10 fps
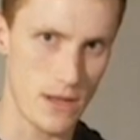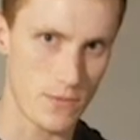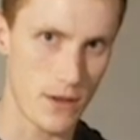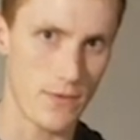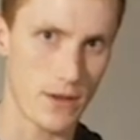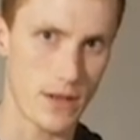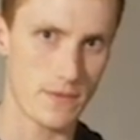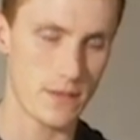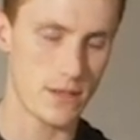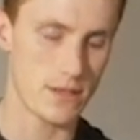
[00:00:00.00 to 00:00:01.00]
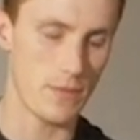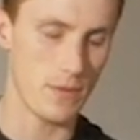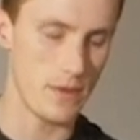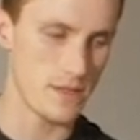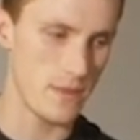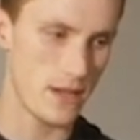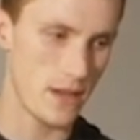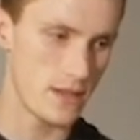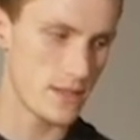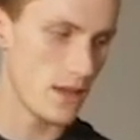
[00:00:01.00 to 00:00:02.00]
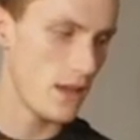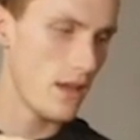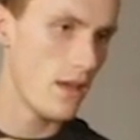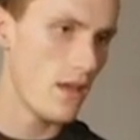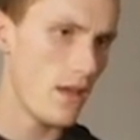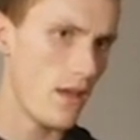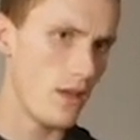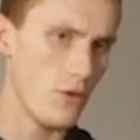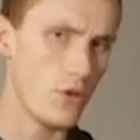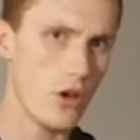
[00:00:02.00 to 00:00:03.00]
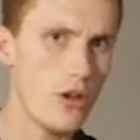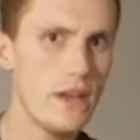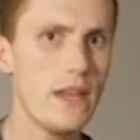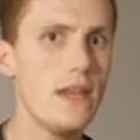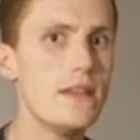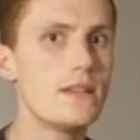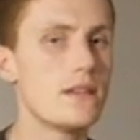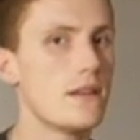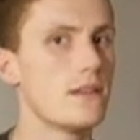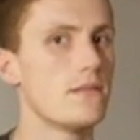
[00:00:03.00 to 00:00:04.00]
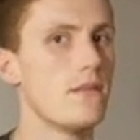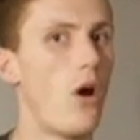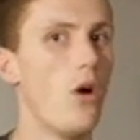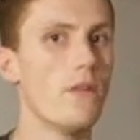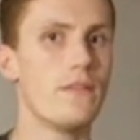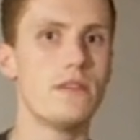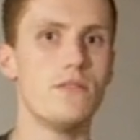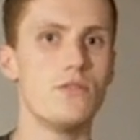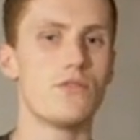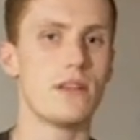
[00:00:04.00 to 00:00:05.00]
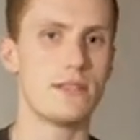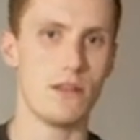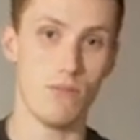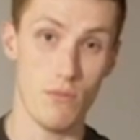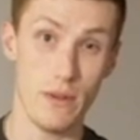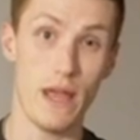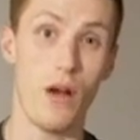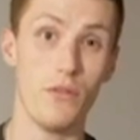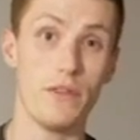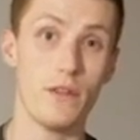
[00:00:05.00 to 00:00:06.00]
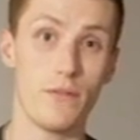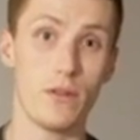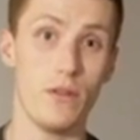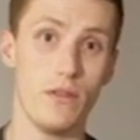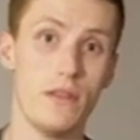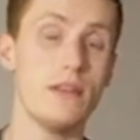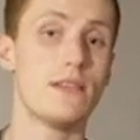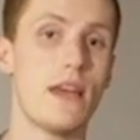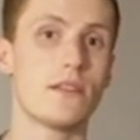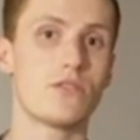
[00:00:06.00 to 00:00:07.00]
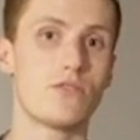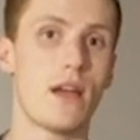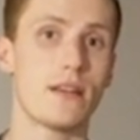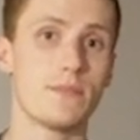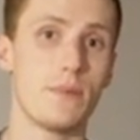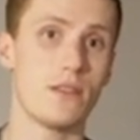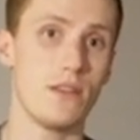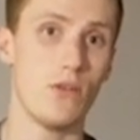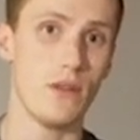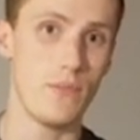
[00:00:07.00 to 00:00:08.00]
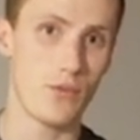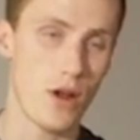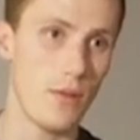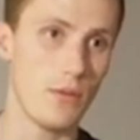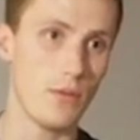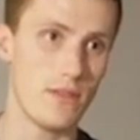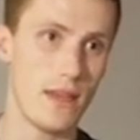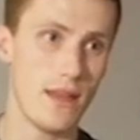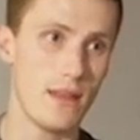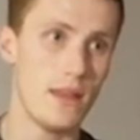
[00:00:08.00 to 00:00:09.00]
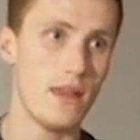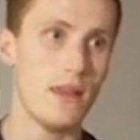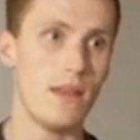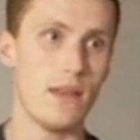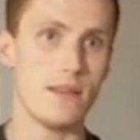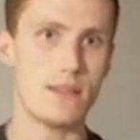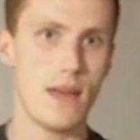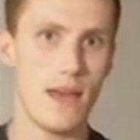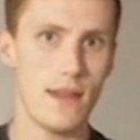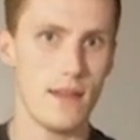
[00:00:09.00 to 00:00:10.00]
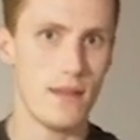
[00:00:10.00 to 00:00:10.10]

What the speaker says: whenever it comes to supplements, because you could eat all of these nutrients and it would be healthier for you than these extracts. But the only problem with that is that